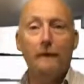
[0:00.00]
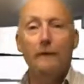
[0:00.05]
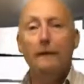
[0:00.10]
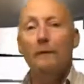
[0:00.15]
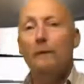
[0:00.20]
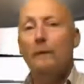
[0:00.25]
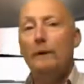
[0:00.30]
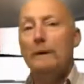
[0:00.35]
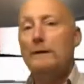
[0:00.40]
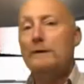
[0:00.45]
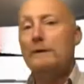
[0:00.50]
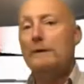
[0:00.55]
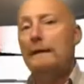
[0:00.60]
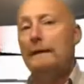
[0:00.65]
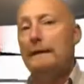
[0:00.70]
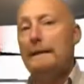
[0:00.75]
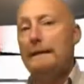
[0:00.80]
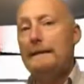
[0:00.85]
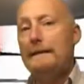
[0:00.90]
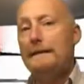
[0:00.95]
Which
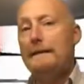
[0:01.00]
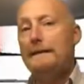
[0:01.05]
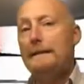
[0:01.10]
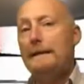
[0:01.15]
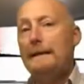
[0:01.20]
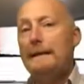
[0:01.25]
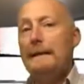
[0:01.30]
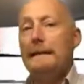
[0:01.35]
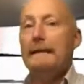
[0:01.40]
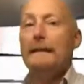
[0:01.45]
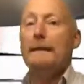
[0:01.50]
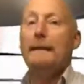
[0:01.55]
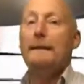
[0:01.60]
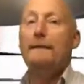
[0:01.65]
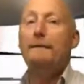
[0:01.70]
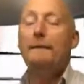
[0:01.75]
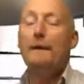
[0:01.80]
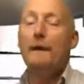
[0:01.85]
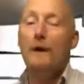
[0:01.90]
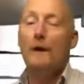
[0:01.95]
leads us neatly
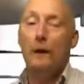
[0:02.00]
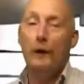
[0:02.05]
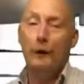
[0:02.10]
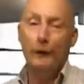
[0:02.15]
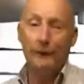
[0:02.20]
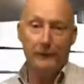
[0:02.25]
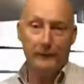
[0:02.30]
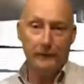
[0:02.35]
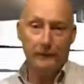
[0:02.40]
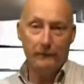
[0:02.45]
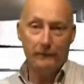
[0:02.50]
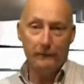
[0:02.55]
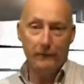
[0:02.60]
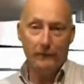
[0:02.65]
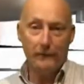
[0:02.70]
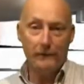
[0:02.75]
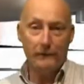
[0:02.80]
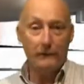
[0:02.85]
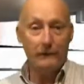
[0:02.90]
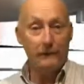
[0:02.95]
onto the
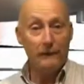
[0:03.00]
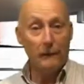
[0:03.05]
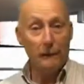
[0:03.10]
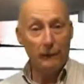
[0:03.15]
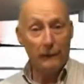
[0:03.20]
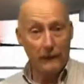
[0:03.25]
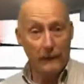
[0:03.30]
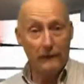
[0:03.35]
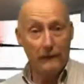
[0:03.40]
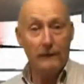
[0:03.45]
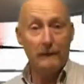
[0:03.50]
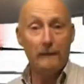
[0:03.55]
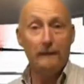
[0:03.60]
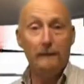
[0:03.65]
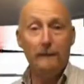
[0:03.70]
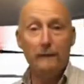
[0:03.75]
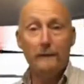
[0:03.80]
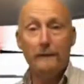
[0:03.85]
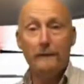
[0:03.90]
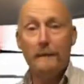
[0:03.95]
first of the alternative
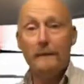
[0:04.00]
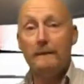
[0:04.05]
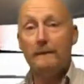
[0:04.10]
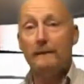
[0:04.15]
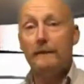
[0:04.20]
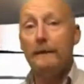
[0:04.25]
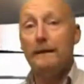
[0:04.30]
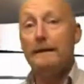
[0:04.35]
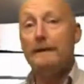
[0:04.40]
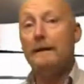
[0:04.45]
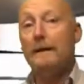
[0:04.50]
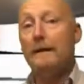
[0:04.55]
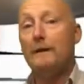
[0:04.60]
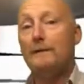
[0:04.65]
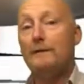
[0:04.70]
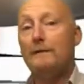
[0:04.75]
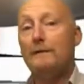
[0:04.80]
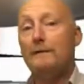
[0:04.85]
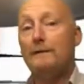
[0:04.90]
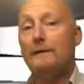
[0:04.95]
uses for the
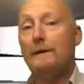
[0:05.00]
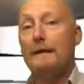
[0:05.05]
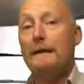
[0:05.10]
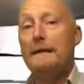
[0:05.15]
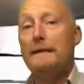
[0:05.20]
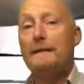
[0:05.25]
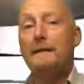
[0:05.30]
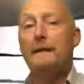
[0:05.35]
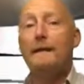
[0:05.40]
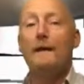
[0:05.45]
induction phase